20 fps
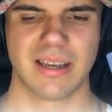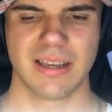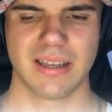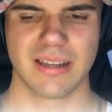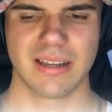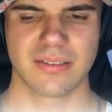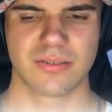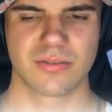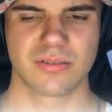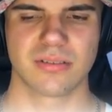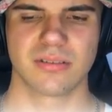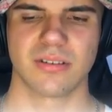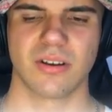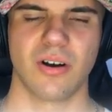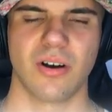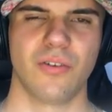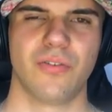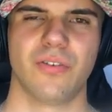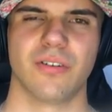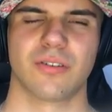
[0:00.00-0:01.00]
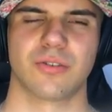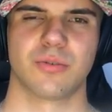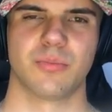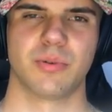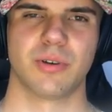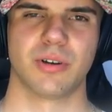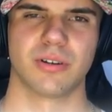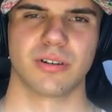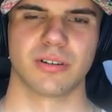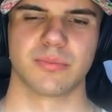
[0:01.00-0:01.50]
It is awful, to
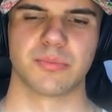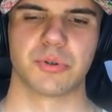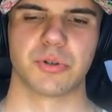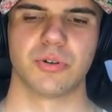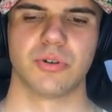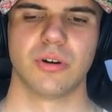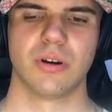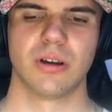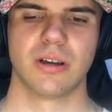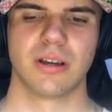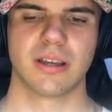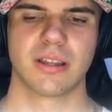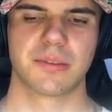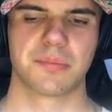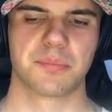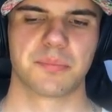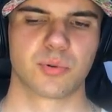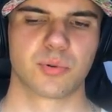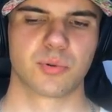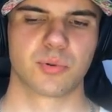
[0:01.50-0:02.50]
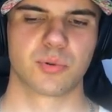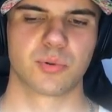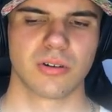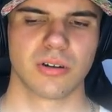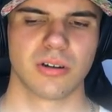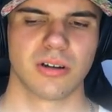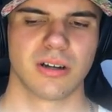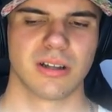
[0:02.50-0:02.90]
be honest, bro. It's brown,